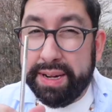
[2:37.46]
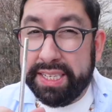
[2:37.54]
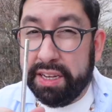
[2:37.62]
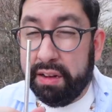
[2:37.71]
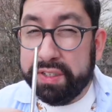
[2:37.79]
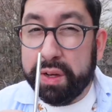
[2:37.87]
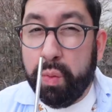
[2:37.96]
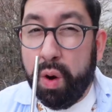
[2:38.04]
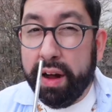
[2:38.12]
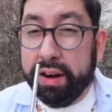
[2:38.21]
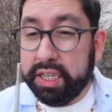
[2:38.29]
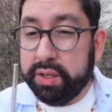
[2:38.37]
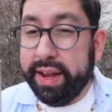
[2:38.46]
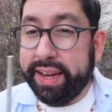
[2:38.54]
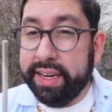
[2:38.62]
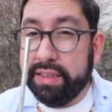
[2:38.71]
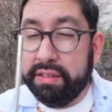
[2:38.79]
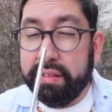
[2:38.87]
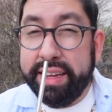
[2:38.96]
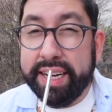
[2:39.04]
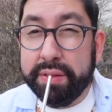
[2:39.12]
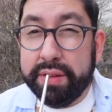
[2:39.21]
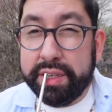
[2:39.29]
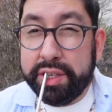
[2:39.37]
myself some water so I can clean
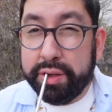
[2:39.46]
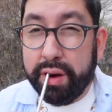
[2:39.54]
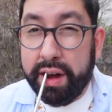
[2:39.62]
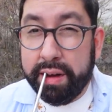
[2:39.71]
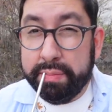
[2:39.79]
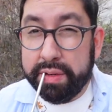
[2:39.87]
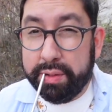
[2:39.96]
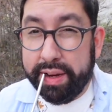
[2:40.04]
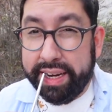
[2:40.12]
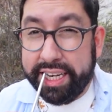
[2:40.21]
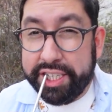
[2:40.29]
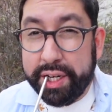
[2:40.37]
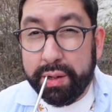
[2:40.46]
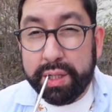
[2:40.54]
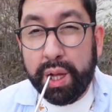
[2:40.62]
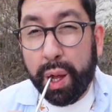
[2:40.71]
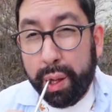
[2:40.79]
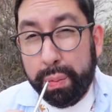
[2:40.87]
out the straw between each use.